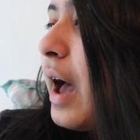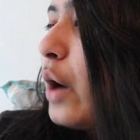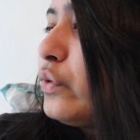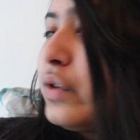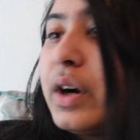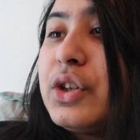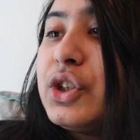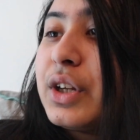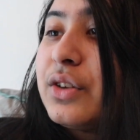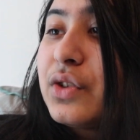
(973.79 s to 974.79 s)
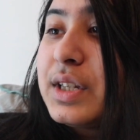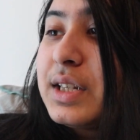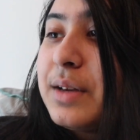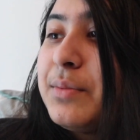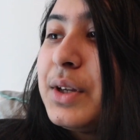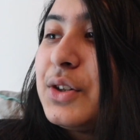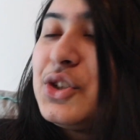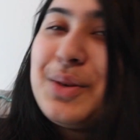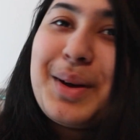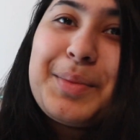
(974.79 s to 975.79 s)
how far she can trust him because
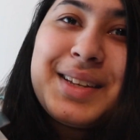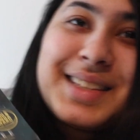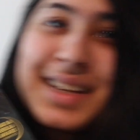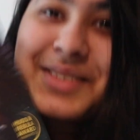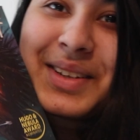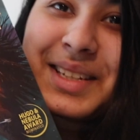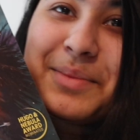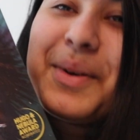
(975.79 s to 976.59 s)
she might be his next victim.